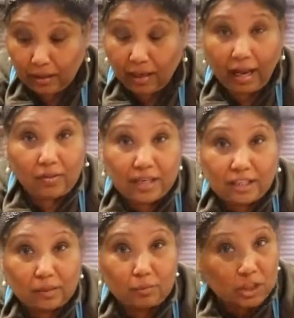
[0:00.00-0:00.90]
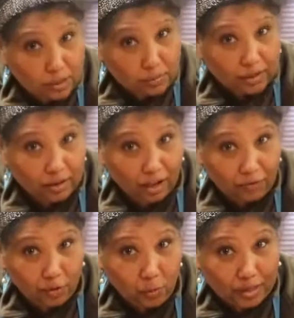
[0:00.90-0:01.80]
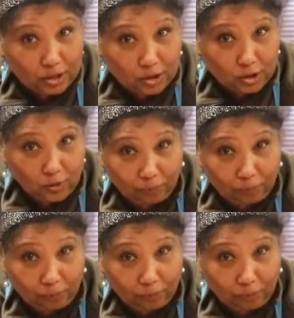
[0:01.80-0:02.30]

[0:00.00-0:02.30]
And then some cinnamon if you wanted to.